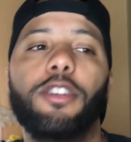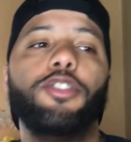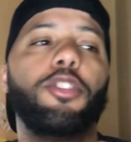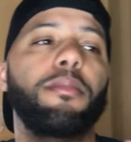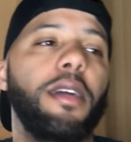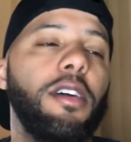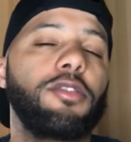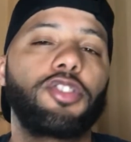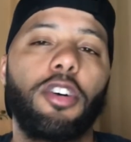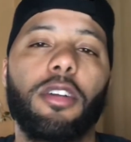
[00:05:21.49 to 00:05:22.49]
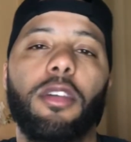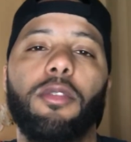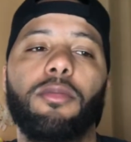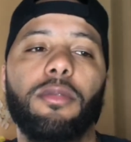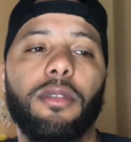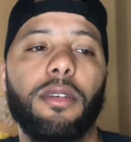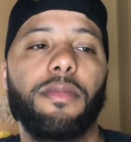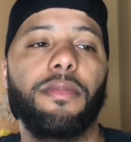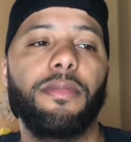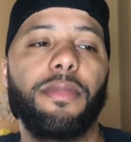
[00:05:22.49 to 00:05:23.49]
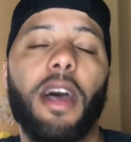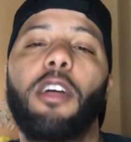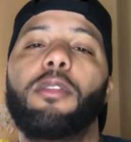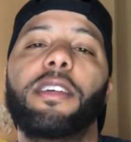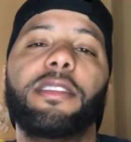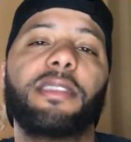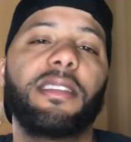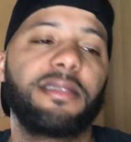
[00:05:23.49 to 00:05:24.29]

Jermell Charlo not only is a